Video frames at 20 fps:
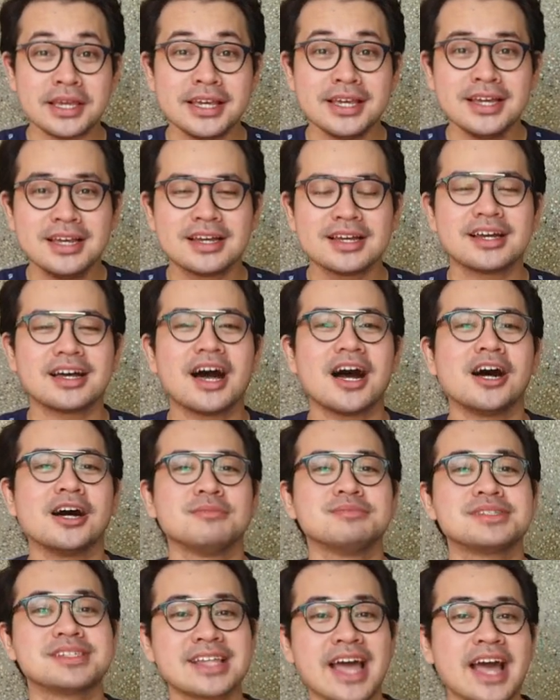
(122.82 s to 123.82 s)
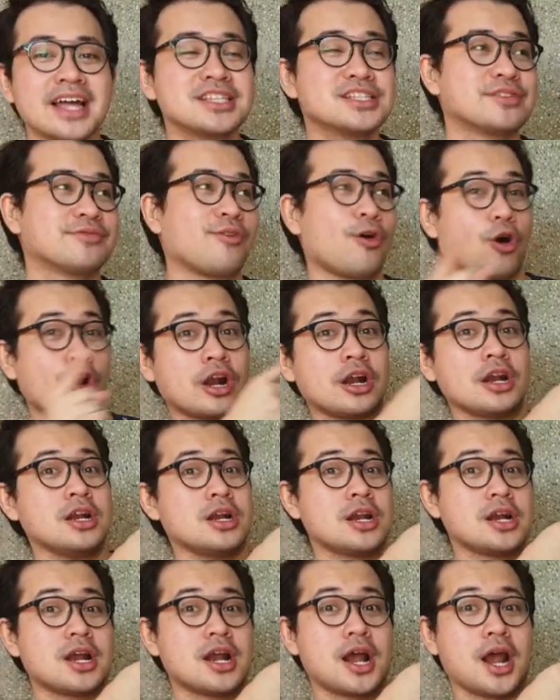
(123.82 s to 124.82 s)
P stands for
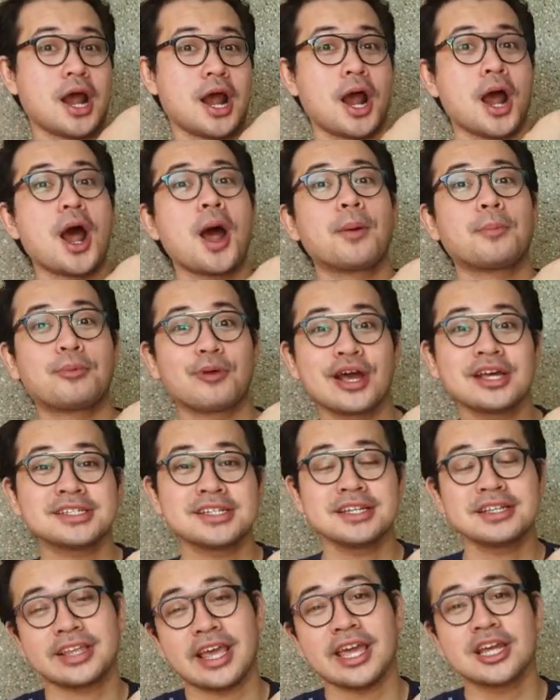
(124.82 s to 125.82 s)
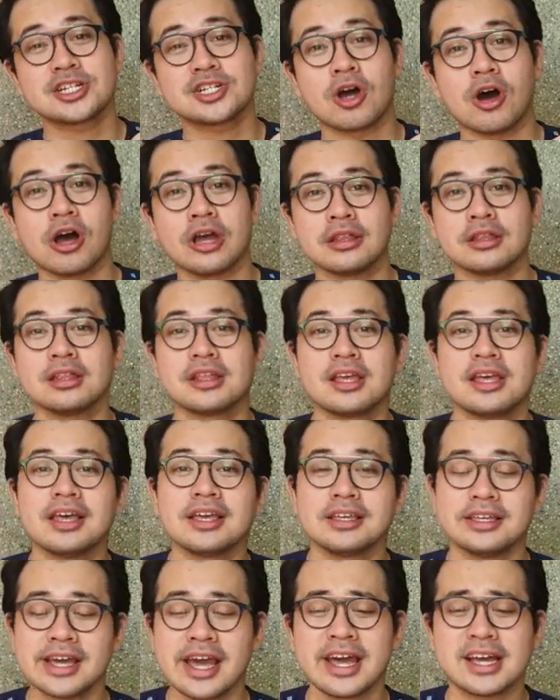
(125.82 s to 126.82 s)
presentation.
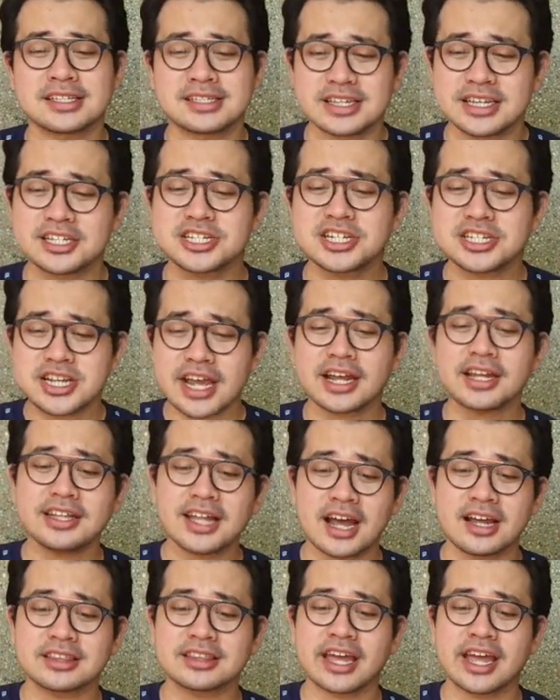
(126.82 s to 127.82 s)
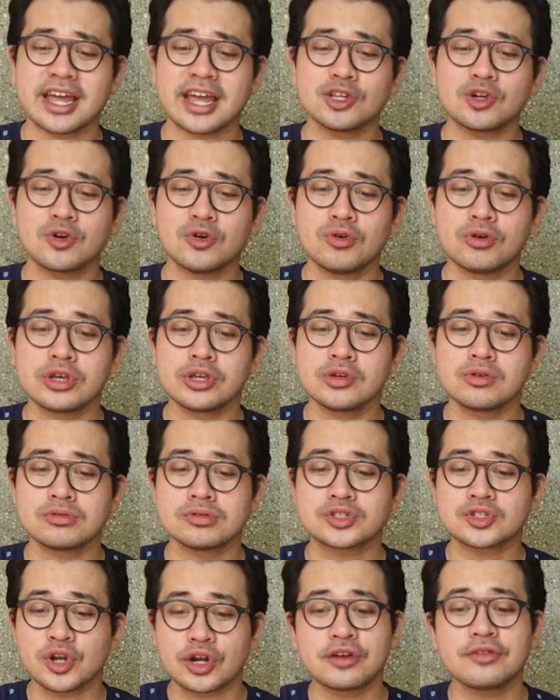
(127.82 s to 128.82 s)
Yes, i-check natin kung
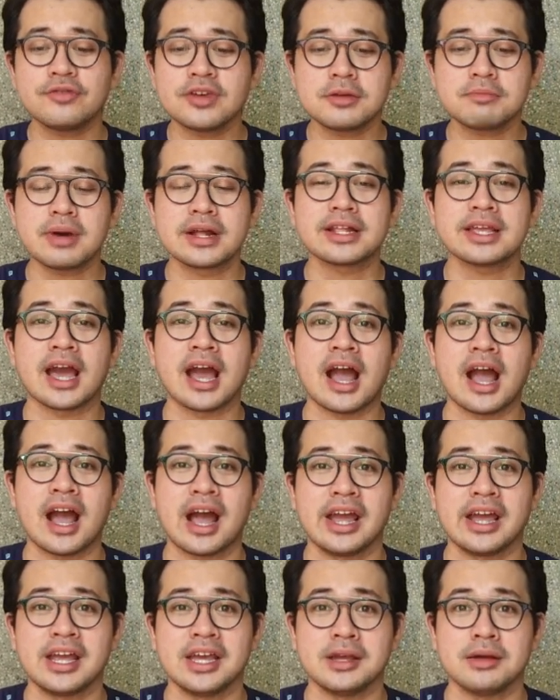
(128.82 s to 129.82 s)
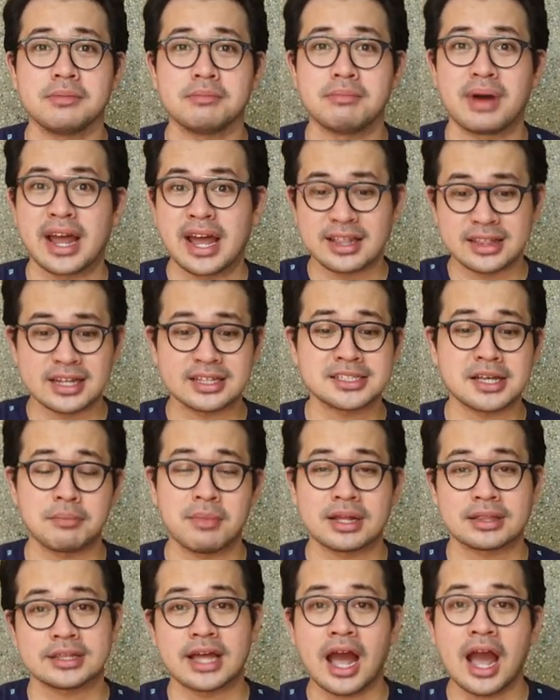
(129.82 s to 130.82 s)
yung serving pa niya ay maganda sa
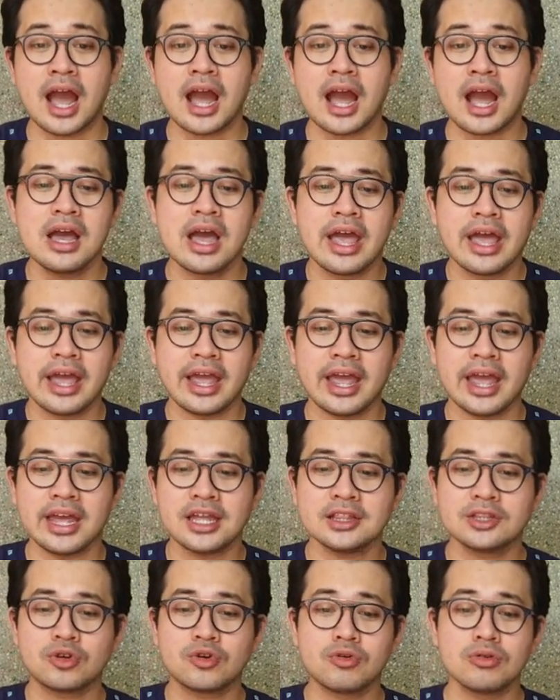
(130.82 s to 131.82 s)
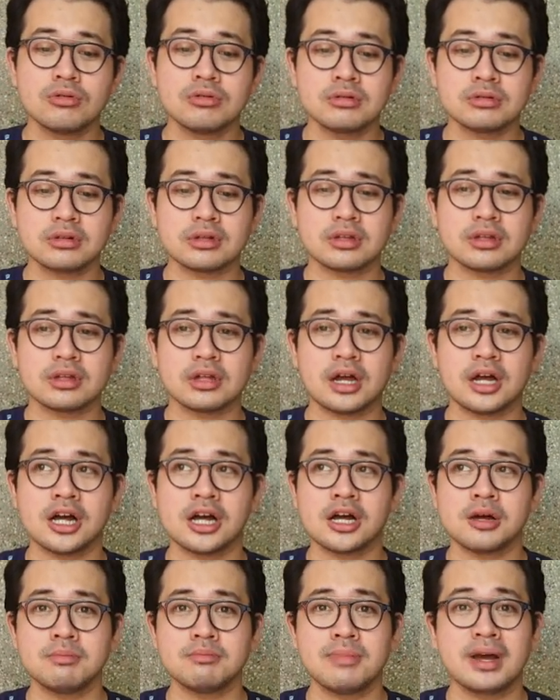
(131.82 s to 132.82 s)
mata and kung
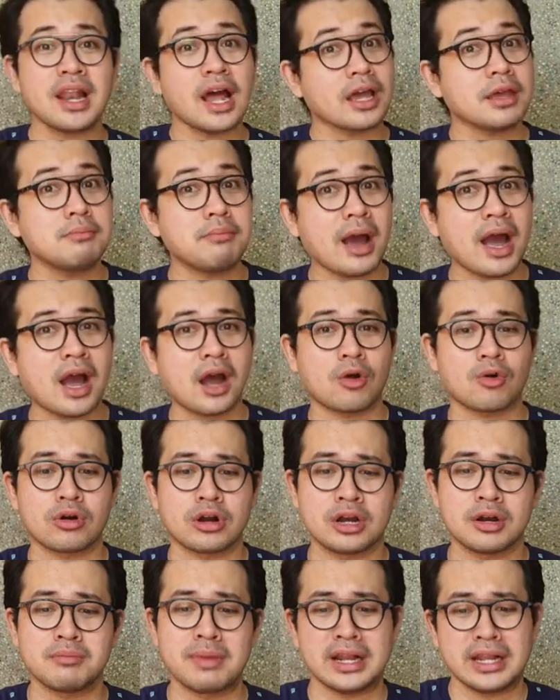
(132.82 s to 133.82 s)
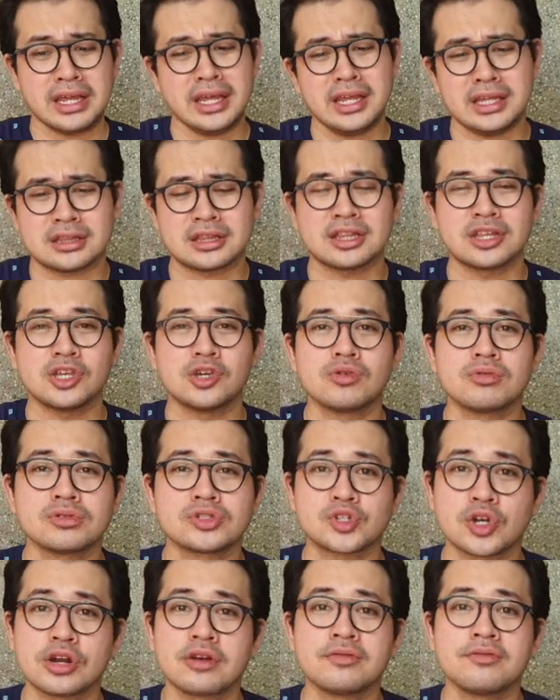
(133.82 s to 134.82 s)
malaki ba or maliit yung
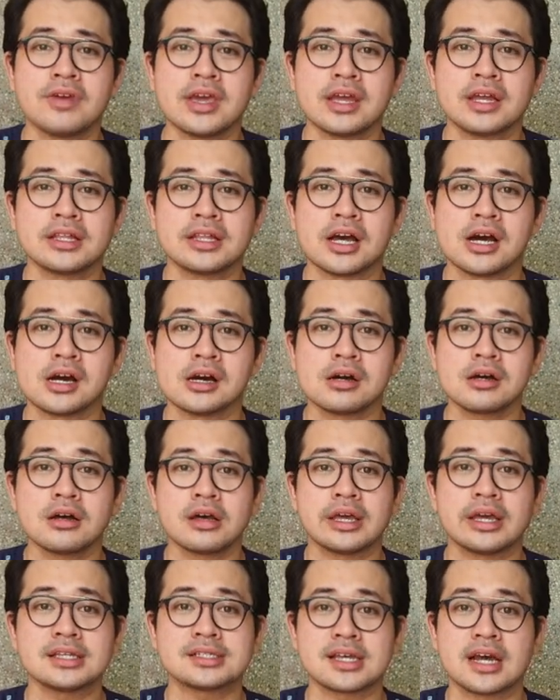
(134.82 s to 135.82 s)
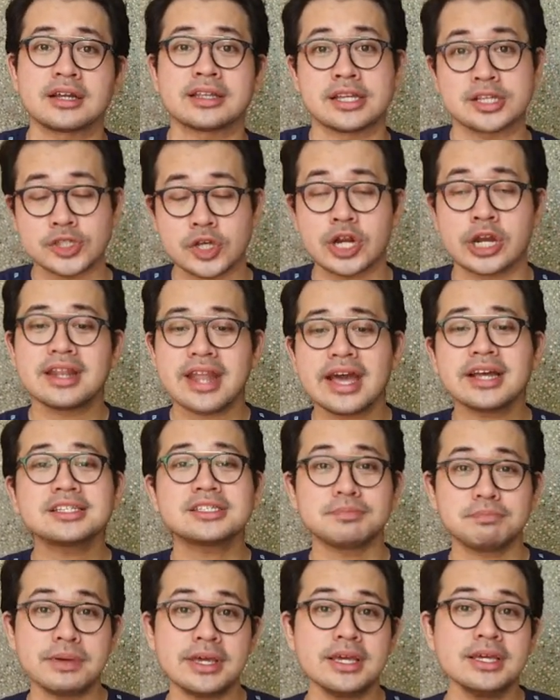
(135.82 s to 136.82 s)
serving ng isang dessert.
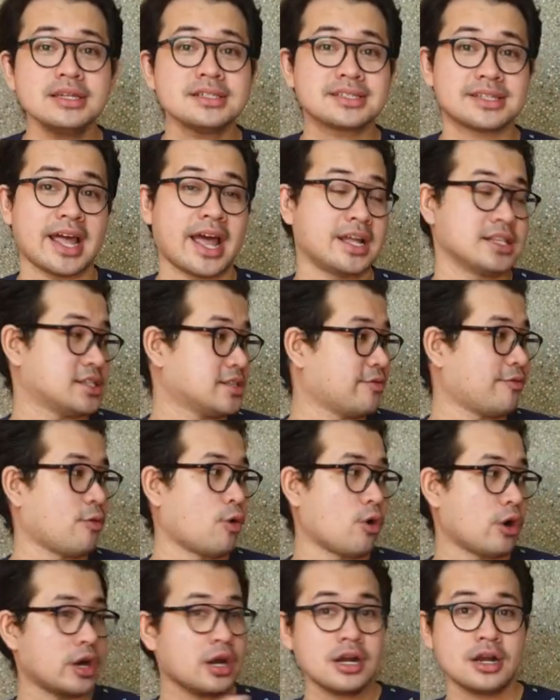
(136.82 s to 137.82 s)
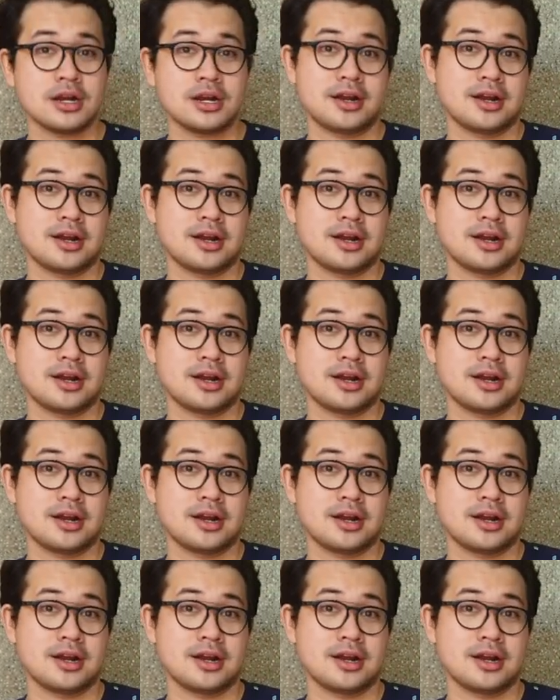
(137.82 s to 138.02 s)
Next P stands for